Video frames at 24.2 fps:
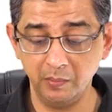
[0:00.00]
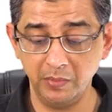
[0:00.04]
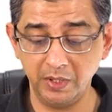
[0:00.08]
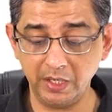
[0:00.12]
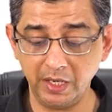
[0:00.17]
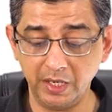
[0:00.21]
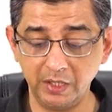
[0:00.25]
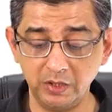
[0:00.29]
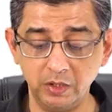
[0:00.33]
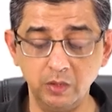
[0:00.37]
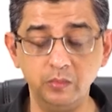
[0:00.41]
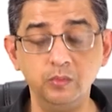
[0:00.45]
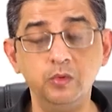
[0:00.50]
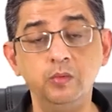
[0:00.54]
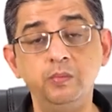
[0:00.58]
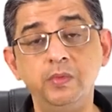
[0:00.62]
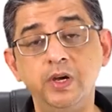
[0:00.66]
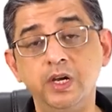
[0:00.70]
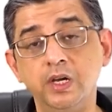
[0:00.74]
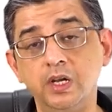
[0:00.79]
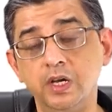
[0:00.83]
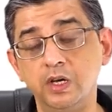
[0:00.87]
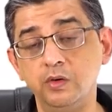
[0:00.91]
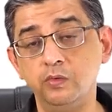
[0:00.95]
But at the
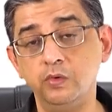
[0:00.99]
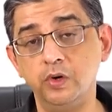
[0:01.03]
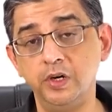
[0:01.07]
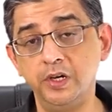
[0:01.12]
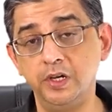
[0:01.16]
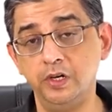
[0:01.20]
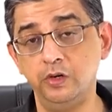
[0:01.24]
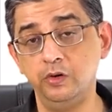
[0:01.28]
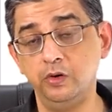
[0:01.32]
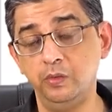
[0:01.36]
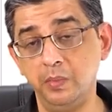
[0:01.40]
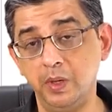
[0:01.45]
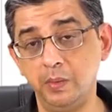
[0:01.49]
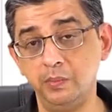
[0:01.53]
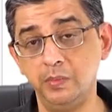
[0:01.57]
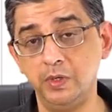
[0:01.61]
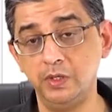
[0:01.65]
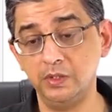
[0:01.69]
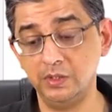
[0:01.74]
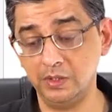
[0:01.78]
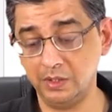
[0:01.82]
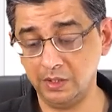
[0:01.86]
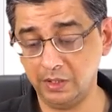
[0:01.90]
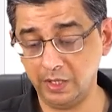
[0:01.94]
moment, I want you to
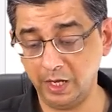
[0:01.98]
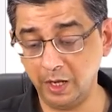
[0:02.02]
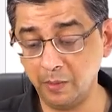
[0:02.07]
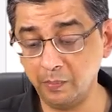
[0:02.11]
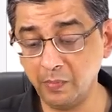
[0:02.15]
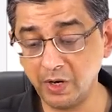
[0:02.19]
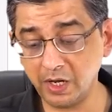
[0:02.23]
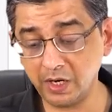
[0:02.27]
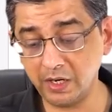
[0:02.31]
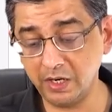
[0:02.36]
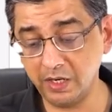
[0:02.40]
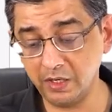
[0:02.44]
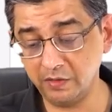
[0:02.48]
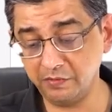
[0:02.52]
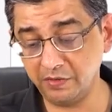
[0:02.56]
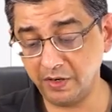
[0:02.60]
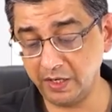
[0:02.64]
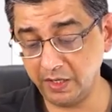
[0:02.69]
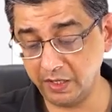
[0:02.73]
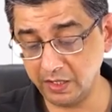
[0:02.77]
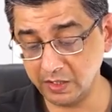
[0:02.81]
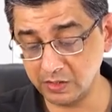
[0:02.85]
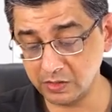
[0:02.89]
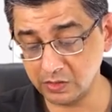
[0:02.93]
remember the MRI head
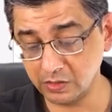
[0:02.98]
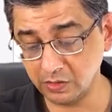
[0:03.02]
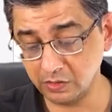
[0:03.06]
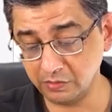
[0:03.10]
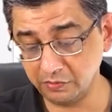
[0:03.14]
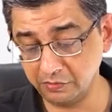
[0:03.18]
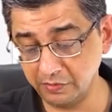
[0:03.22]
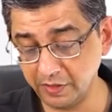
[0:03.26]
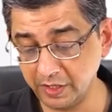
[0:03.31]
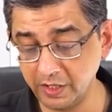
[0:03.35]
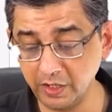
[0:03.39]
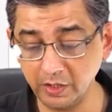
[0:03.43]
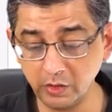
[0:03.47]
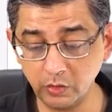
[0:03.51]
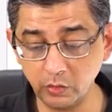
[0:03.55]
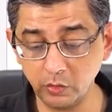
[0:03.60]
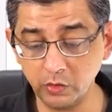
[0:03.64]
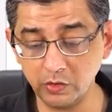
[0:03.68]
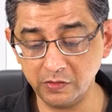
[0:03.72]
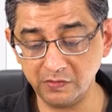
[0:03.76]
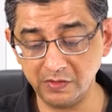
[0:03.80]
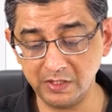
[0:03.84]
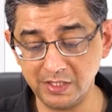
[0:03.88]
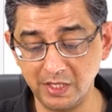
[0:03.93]
findings of variant
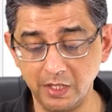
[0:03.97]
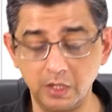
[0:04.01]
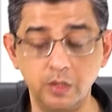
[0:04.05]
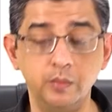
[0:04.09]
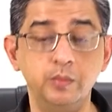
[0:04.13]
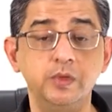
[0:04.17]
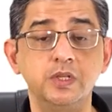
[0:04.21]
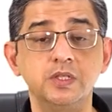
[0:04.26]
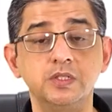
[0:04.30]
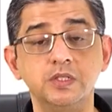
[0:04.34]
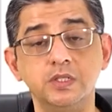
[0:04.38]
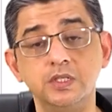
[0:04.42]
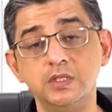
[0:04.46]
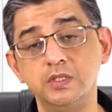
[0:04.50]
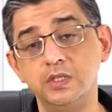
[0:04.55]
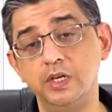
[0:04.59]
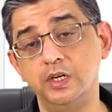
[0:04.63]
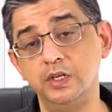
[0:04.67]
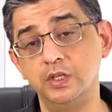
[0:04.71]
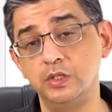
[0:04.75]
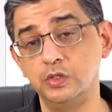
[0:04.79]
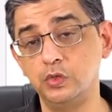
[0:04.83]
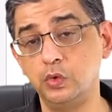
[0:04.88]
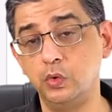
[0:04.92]
Creutzfeldt-Jakob disease,
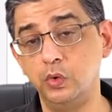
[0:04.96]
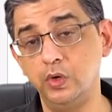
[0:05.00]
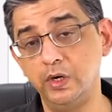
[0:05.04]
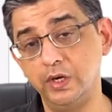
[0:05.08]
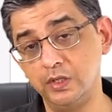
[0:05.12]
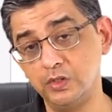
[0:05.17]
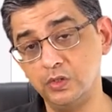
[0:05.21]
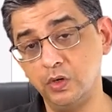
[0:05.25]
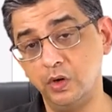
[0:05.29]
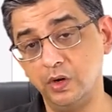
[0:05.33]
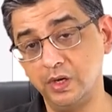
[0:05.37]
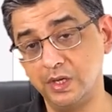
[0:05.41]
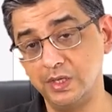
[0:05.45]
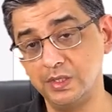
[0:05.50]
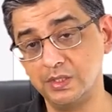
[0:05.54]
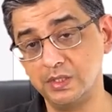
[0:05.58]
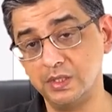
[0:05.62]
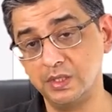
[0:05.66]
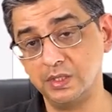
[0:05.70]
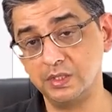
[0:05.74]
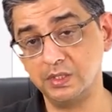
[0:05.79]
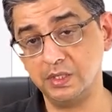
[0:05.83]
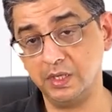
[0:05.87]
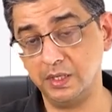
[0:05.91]
that is called as hockey
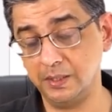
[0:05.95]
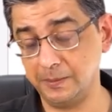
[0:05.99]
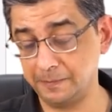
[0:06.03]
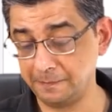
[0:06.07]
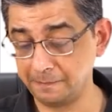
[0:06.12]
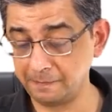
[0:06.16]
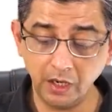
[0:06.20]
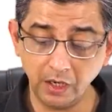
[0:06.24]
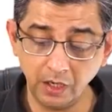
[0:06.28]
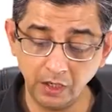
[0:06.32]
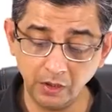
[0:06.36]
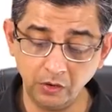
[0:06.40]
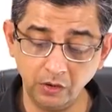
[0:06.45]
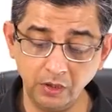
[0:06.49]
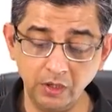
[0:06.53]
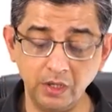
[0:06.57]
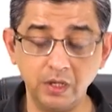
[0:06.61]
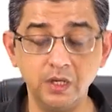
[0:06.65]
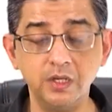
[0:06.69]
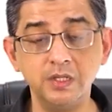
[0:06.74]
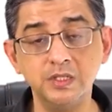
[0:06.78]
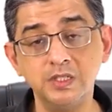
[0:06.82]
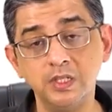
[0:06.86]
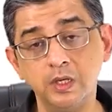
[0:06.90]
stick sign. In
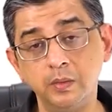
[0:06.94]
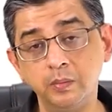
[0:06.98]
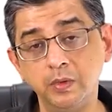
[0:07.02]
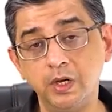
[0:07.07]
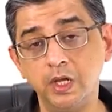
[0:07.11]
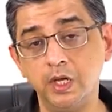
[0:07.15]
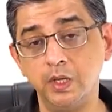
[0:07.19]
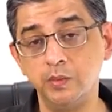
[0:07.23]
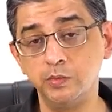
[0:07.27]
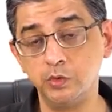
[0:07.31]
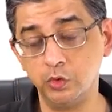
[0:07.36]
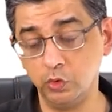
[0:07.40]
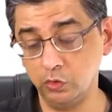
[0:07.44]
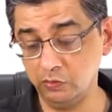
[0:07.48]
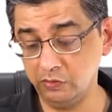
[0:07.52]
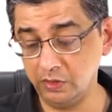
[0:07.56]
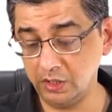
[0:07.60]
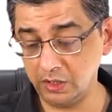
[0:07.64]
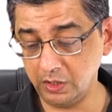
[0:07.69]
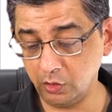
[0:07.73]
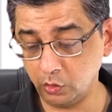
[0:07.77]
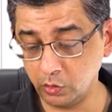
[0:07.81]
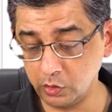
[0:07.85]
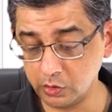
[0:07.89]
contrast, sometimes you
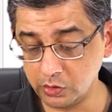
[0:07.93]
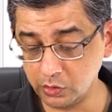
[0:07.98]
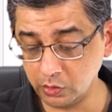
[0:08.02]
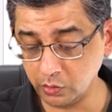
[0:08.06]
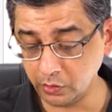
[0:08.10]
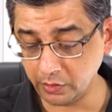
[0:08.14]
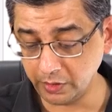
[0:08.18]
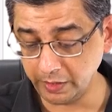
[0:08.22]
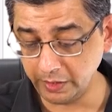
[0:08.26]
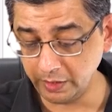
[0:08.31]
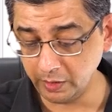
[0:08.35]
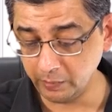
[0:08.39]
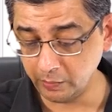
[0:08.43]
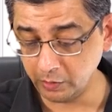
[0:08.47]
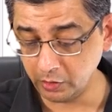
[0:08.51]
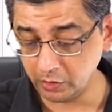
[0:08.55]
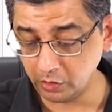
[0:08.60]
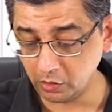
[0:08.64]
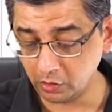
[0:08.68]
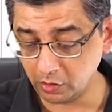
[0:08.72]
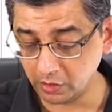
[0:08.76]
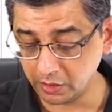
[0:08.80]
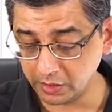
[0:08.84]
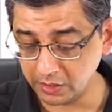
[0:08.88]
will also read about
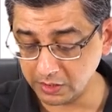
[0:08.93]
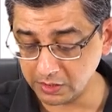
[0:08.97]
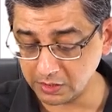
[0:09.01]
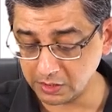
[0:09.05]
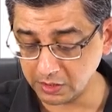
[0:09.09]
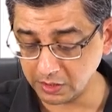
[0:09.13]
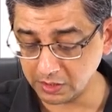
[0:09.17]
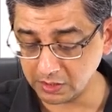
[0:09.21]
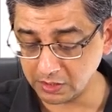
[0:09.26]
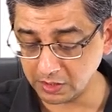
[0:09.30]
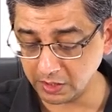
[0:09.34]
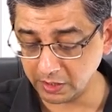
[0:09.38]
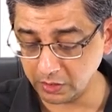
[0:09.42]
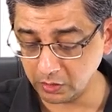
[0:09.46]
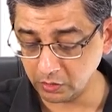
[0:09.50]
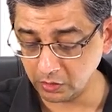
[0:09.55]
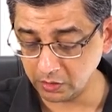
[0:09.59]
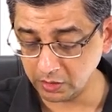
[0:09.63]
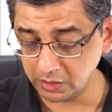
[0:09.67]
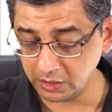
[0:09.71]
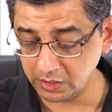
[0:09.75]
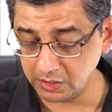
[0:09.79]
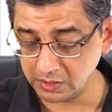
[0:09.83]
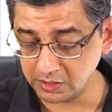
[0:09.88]
hockey stick sign
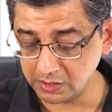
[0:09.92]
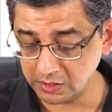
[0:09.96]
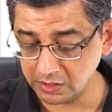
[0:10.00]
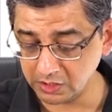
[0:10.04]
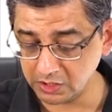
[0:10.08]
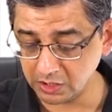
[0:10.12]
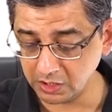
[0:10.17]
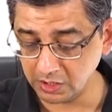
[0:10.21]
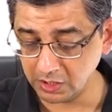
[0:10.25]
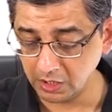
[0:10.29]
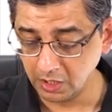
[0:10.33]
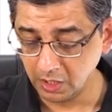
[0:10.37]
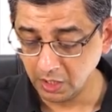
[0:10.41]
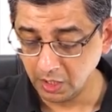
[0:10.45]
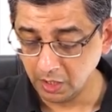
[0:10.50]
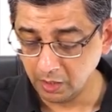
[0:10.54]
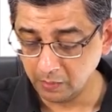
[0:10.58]
on ECG.